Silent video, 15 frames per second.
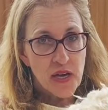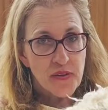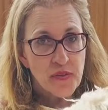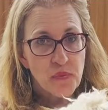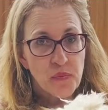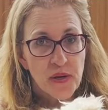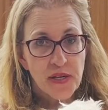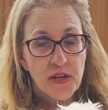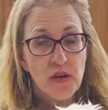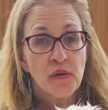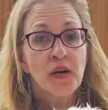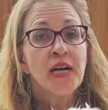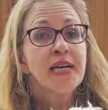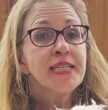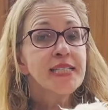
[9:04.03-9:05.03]
the window.
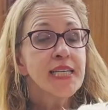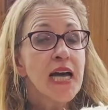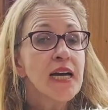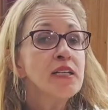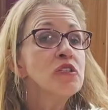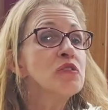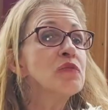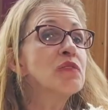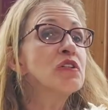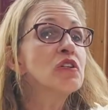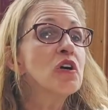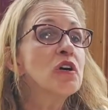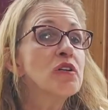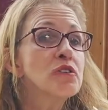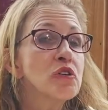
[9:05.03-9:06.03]
Dens for
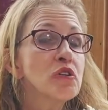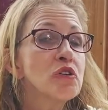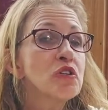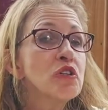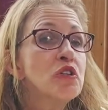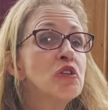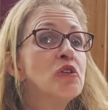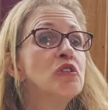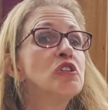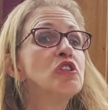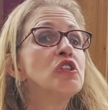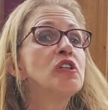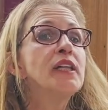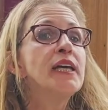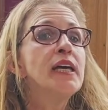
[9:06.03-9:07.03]
dogs are
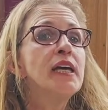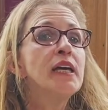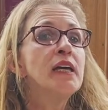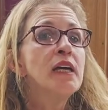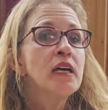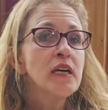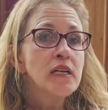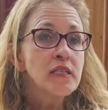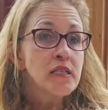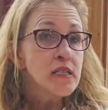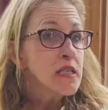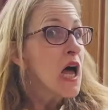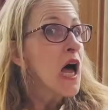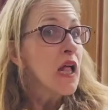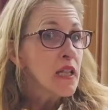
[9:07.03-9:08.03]
usually
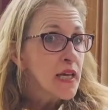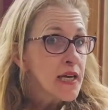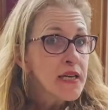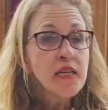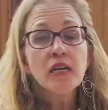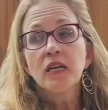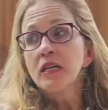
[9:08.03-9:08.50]
solid,